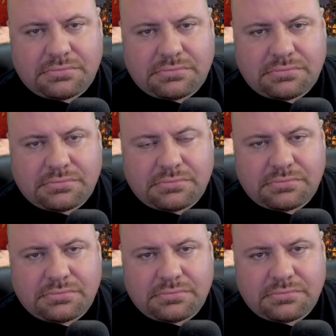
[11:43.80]

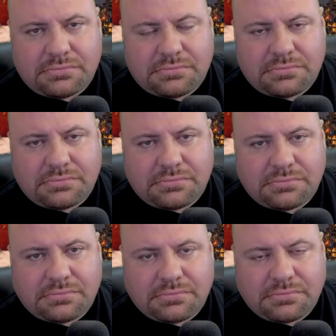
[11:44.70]

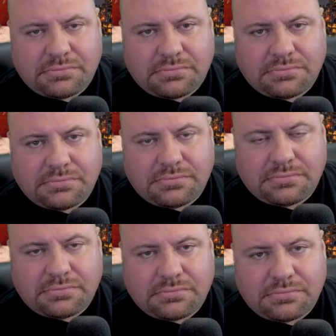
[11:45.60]

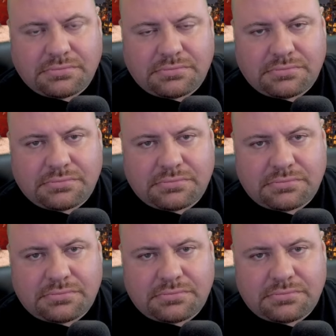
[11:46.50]
This person isn't speaking.